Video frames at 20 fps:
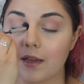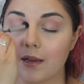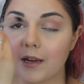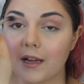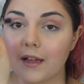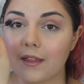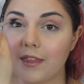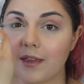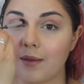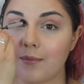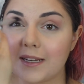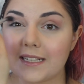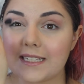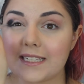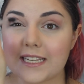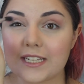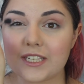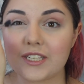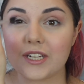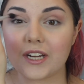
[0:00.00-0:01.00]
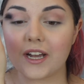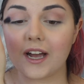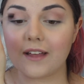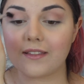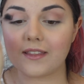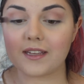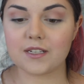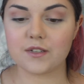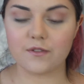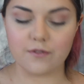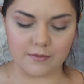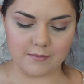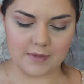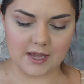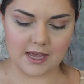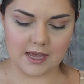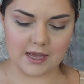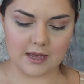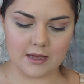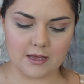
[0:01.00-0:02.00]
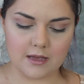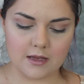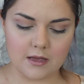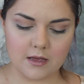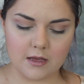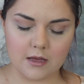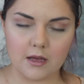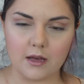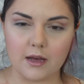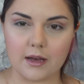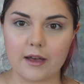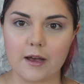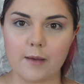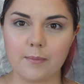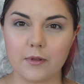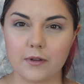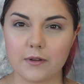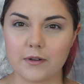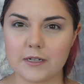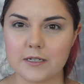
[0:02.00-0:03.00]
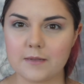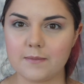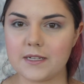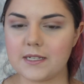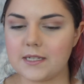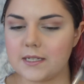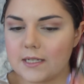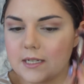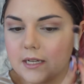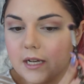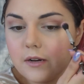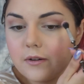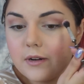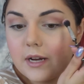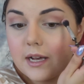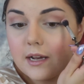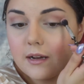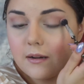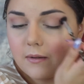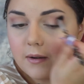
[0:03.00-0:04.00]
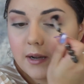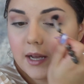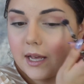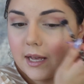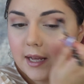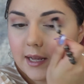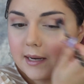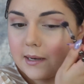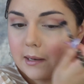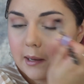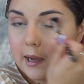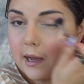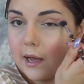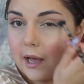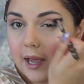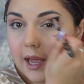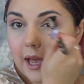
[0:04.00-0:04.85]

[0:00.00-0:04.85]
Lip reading: I think my sister got these for me a couple Christmases ago now, and I